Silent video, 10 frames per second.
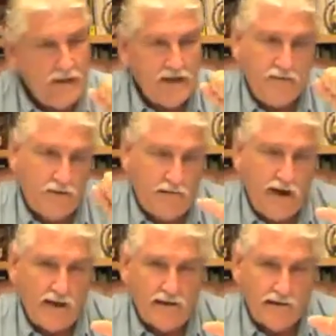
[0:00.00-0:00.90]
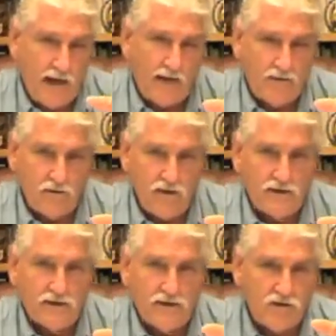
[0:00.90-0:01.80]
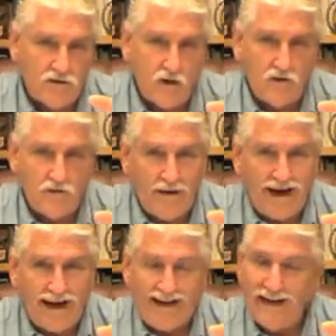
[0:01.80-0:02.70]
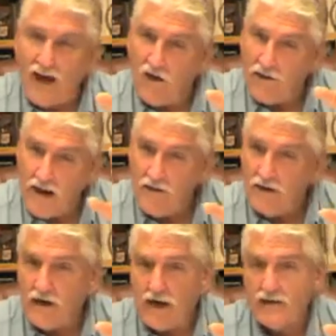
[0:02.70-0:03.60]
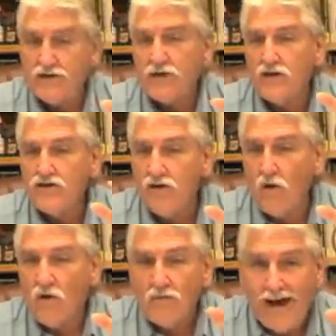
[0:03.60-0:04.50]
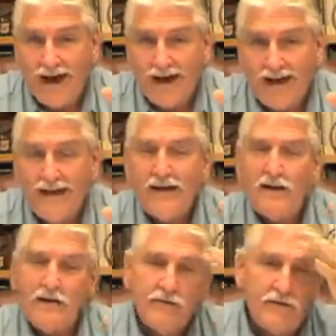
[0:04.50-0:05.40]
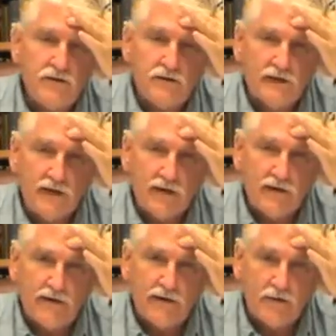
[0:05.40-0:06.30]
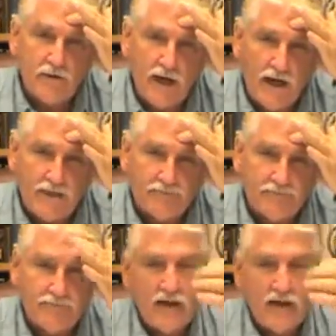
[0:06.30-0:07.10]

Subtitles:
keep in mind the thyroid is controlled by, and all the other glands are controlled by, the pituitary in the brain.